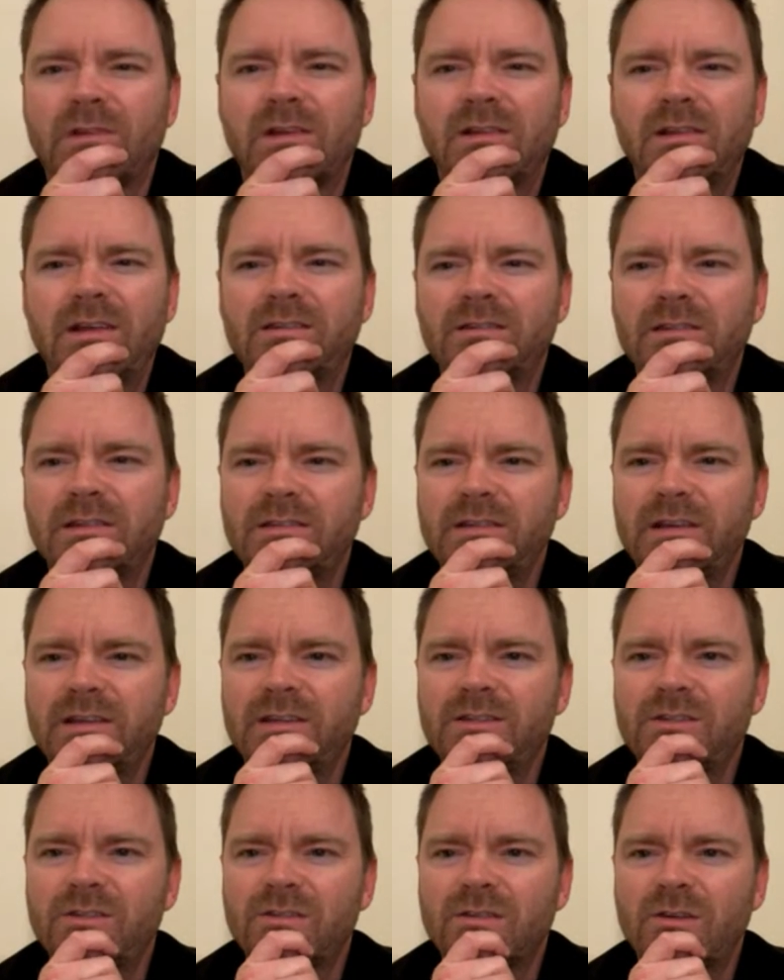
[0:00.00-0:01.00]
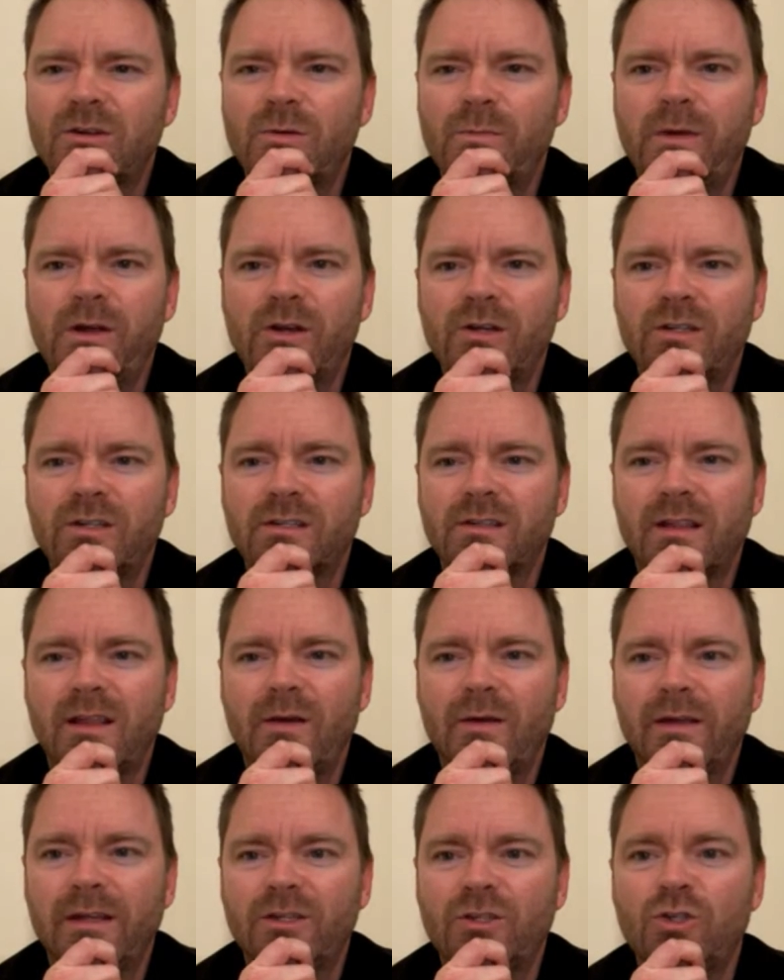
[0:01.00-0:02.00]
Leslie says her parish is
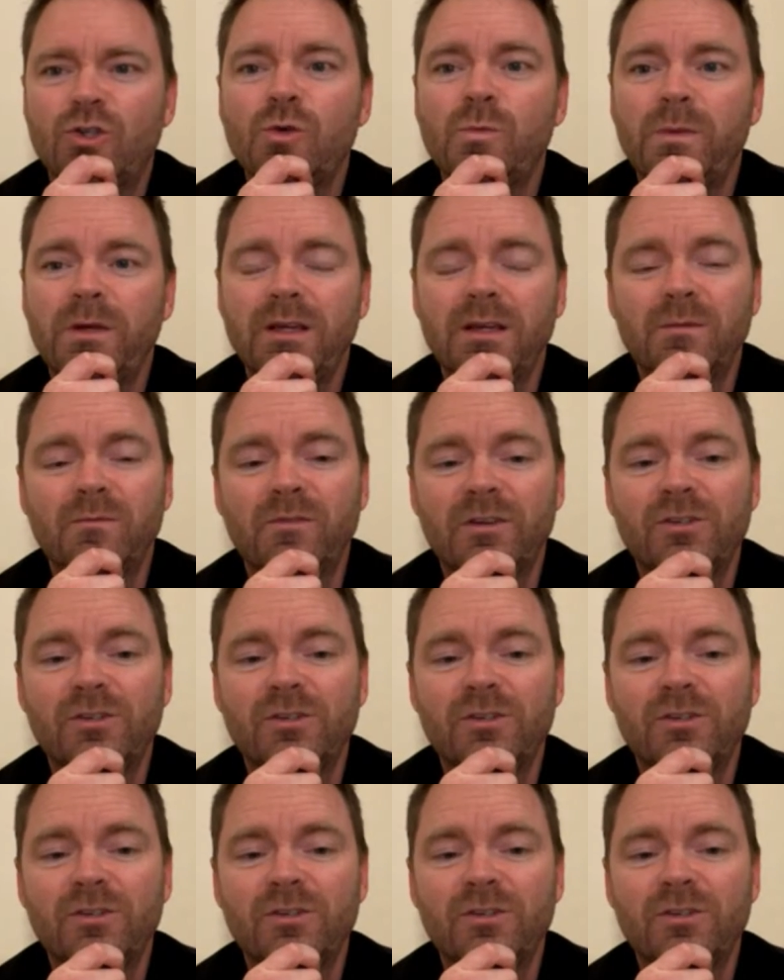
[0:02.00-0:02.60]
allowing a 2 p.m.